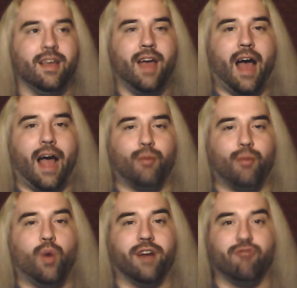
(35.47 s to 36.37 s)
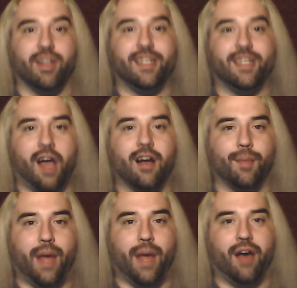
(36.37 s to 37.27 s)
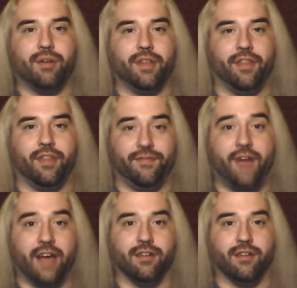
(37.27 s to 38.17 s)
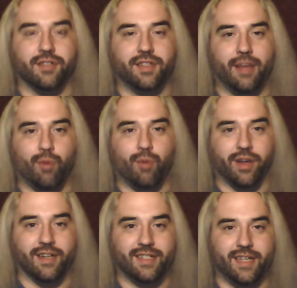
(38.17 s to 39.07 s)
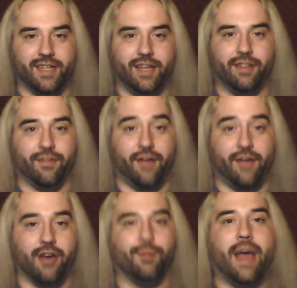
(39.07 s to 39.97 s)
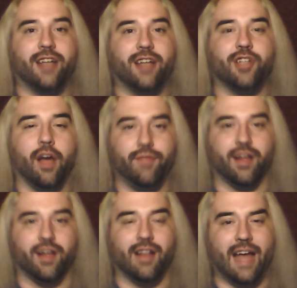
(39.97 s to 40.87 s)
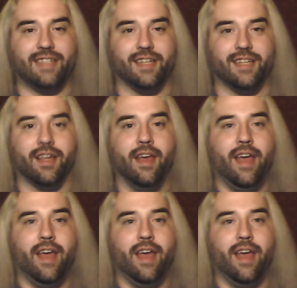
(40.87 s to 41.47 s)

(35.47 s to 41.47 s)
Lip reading: I want to really talk about the finals that we're going to see. The final match of the Classic.